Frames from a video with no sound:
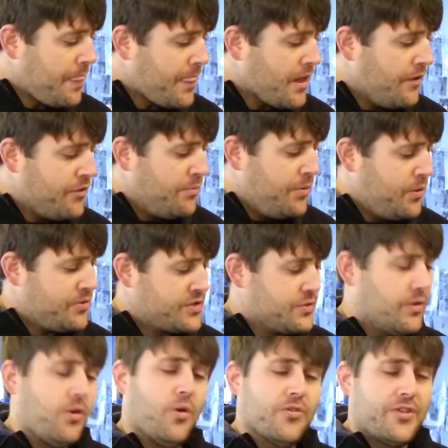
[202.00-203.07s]
of the boot, so
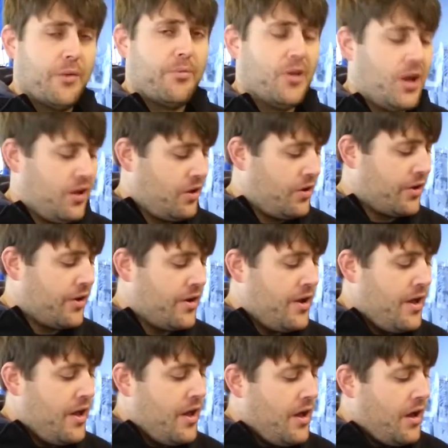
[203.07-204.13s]
it holds up a lot longer.
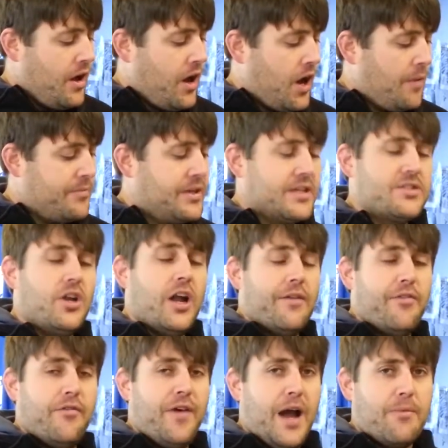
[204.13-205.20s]
Does not have
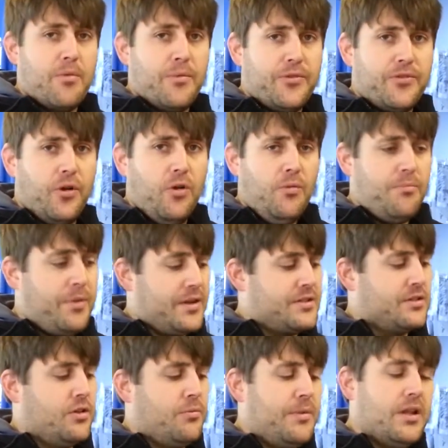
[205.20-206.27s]
the Vibram sole, but it's a
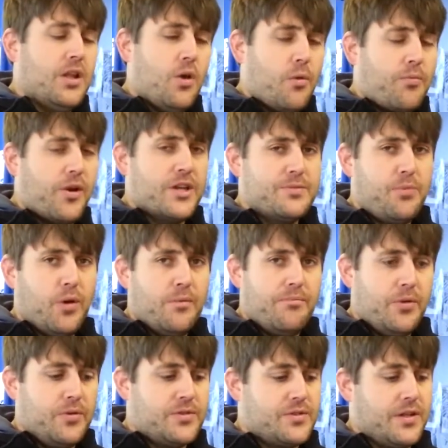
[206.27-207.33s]
little bit lower price point
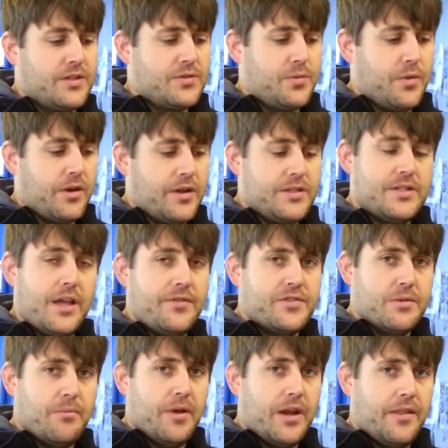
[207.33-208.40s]
boot, so that's where he saves
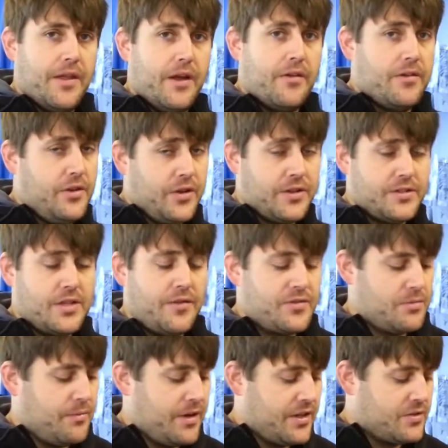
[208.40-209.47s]
some money there, and you can save
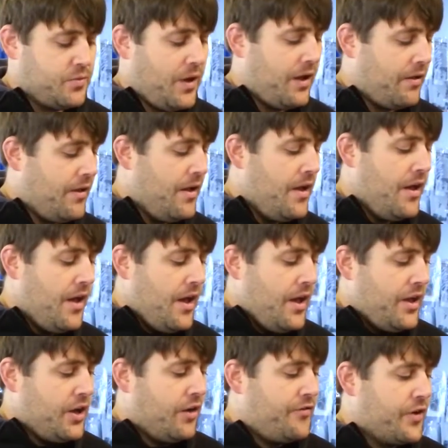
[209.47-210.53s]
some money as well.
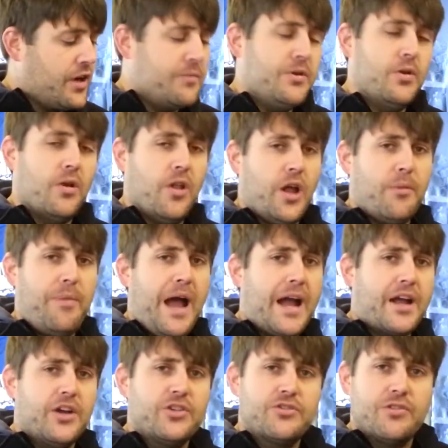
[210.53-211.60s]
You know, if you're going to be doing a lot of
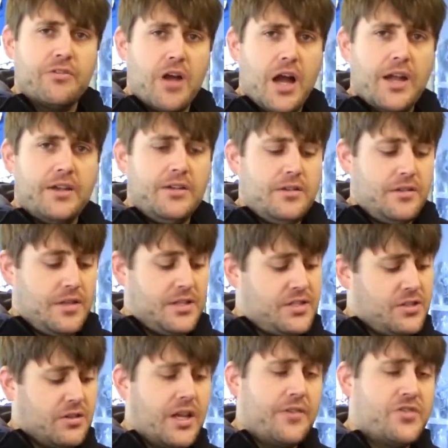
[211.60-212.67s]
backcountry riding, this
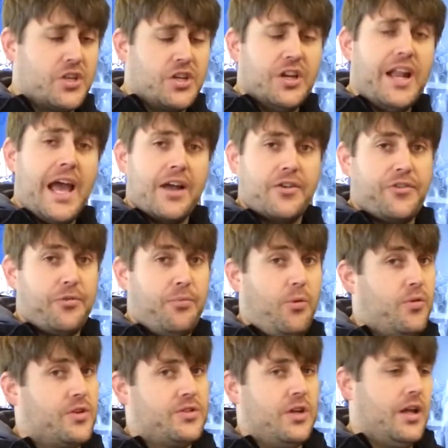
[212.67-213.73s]
still gives you good ankle
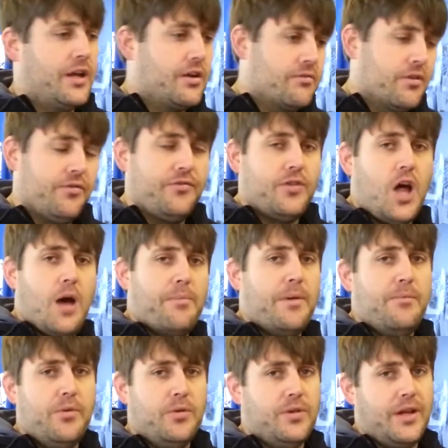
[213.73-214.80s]
support. It's not like a real floppy
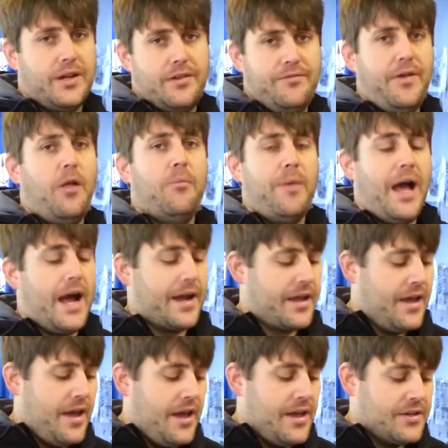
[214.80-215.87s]
boot like a felt pack,
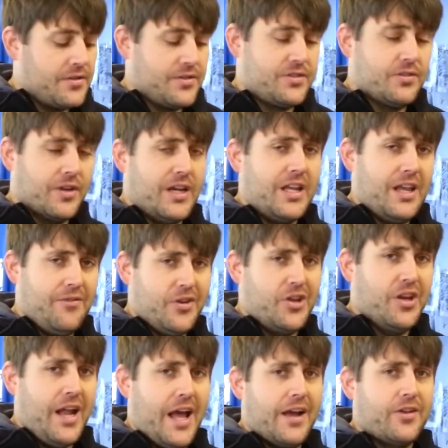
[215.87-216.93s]
so it's still going to give you
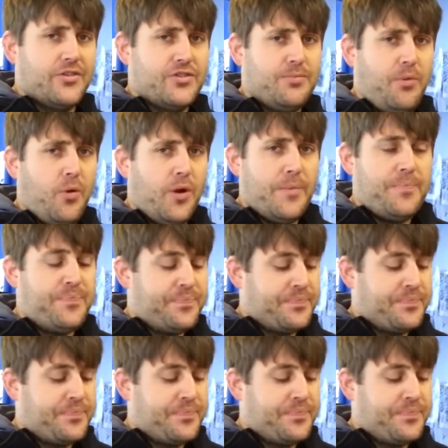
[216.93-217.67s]
good ankle support,